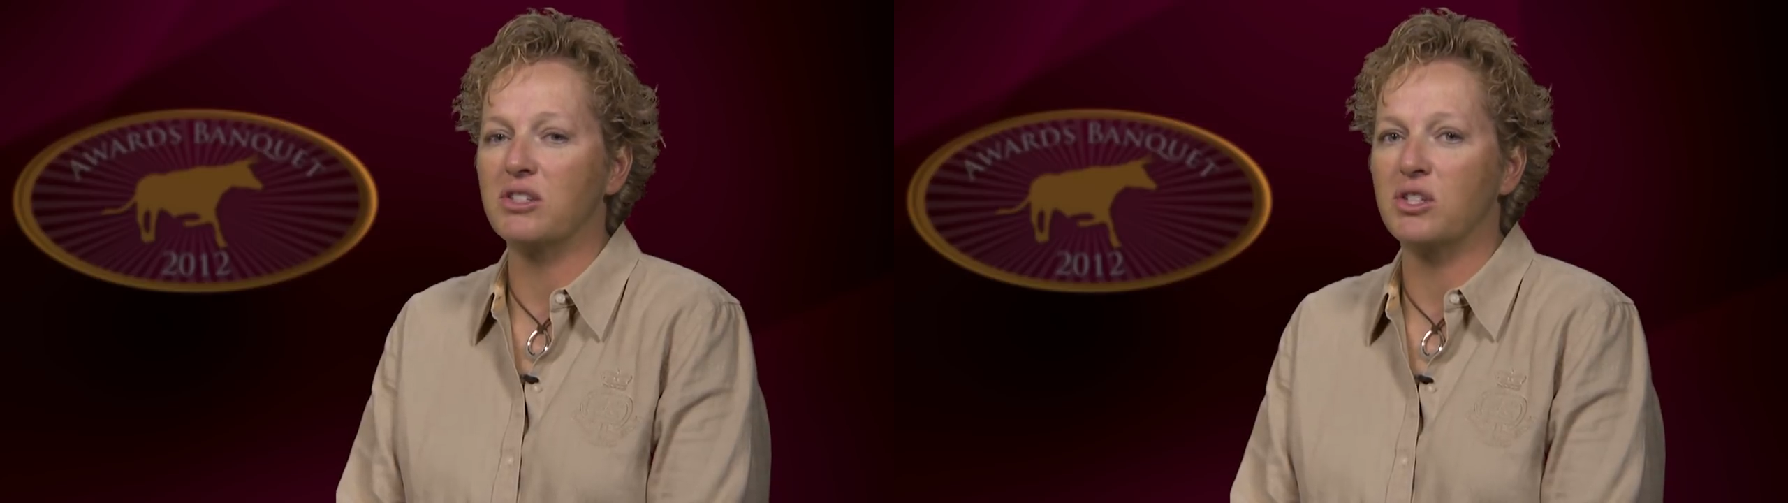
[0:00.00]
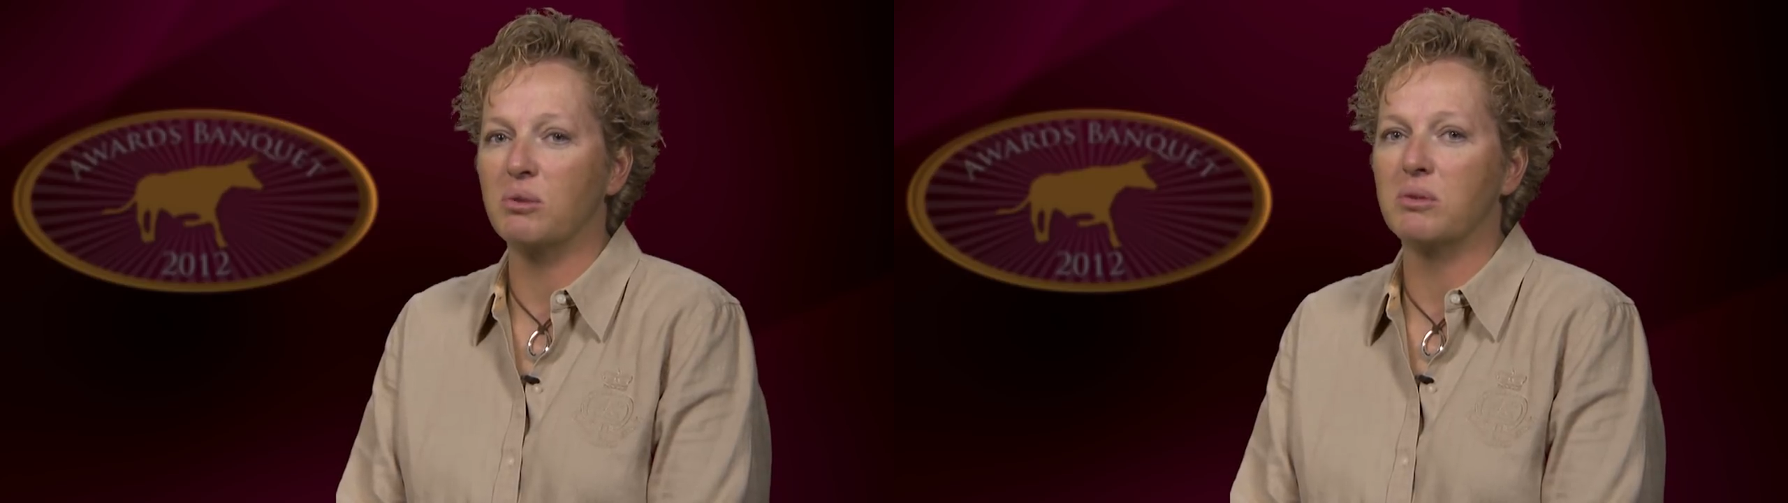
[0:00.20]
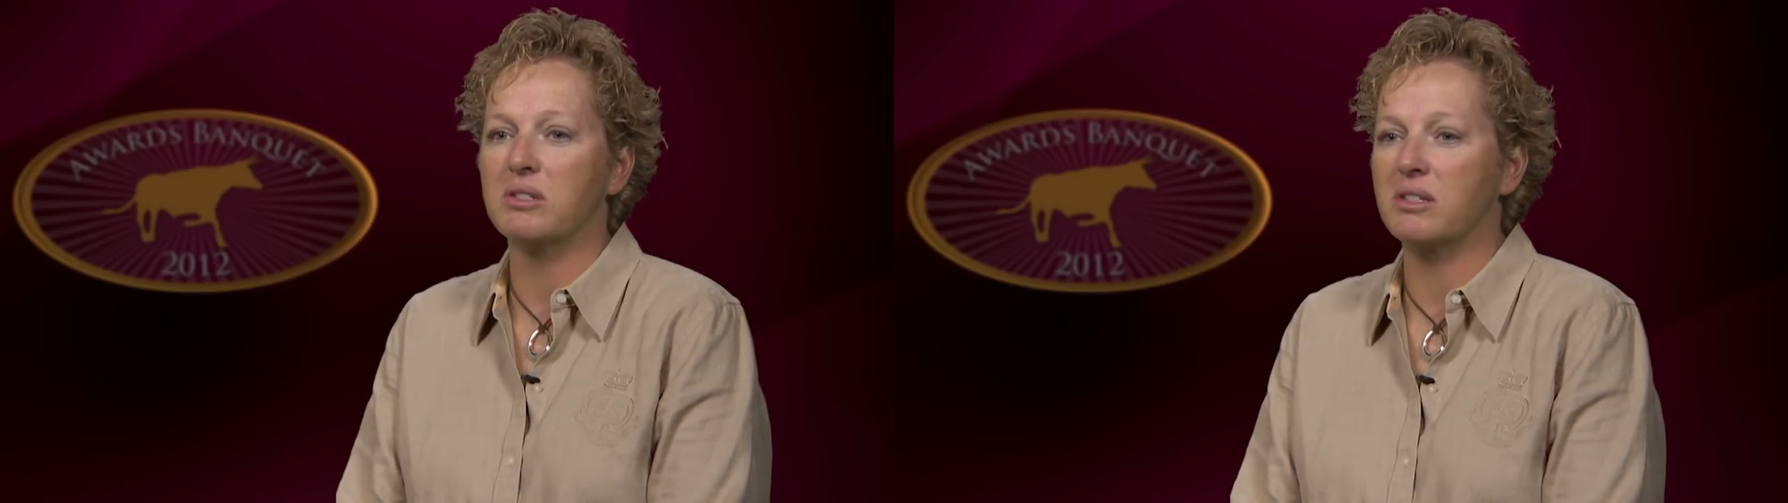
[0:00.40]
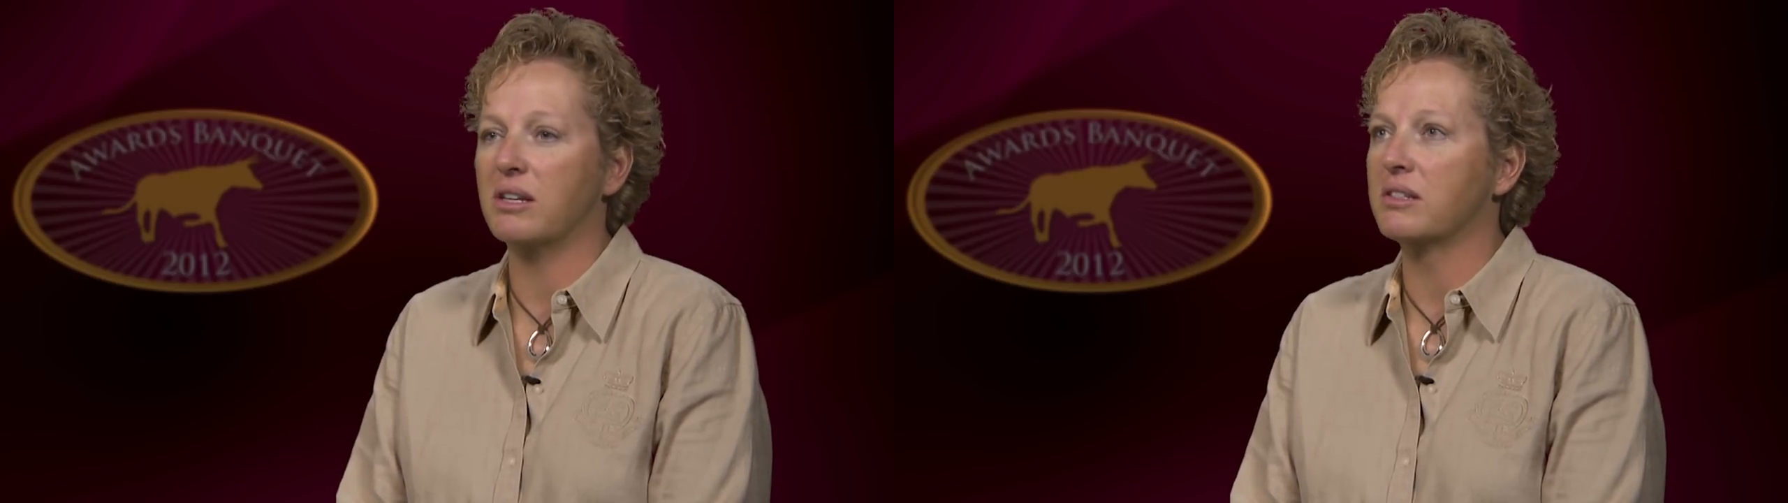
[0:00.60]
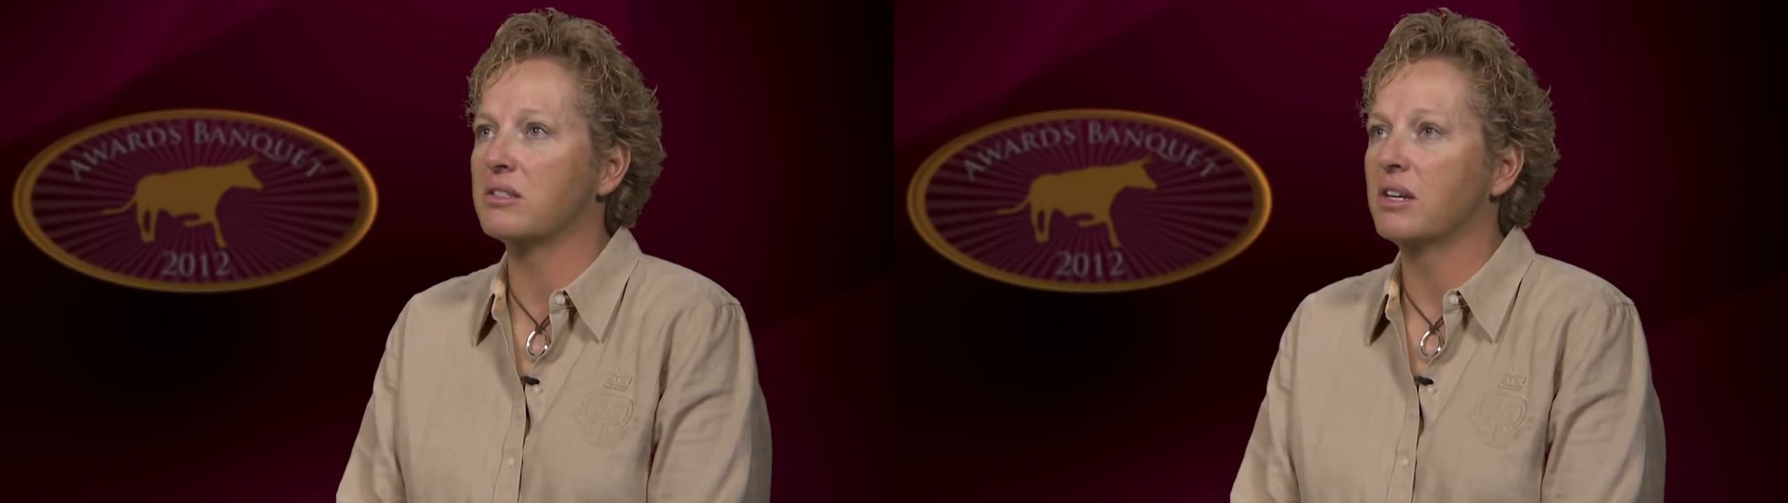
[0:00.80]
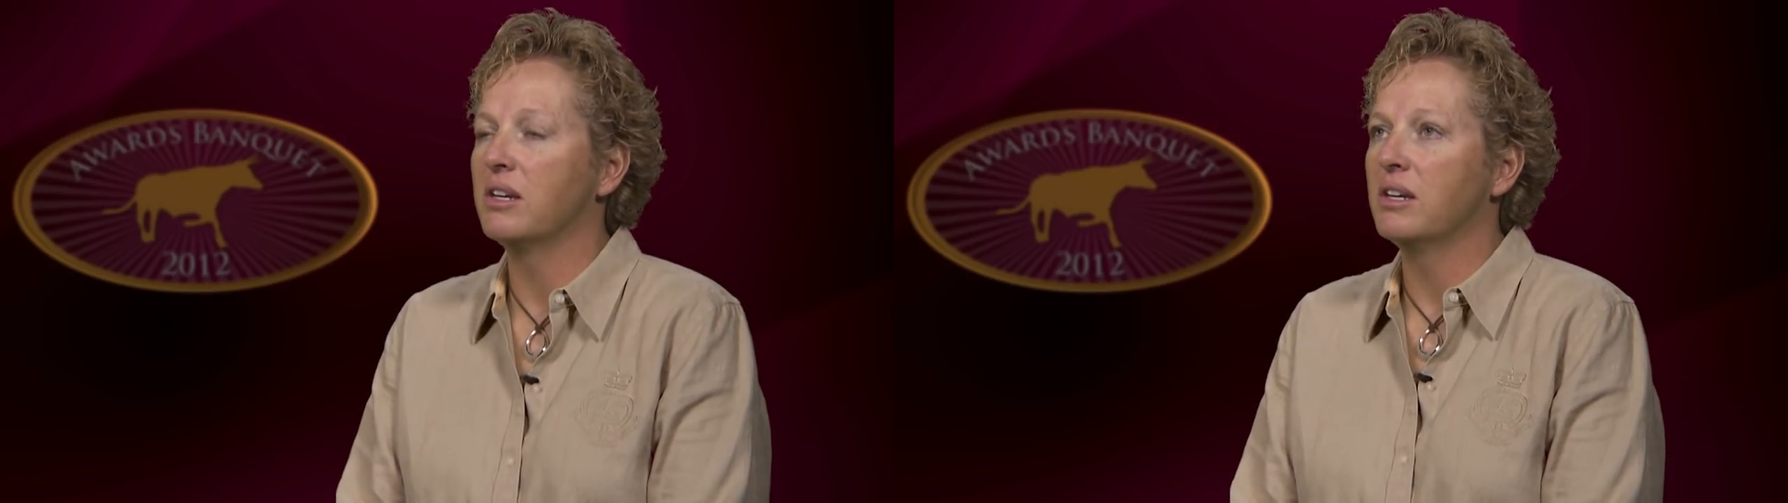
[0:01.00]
And she was as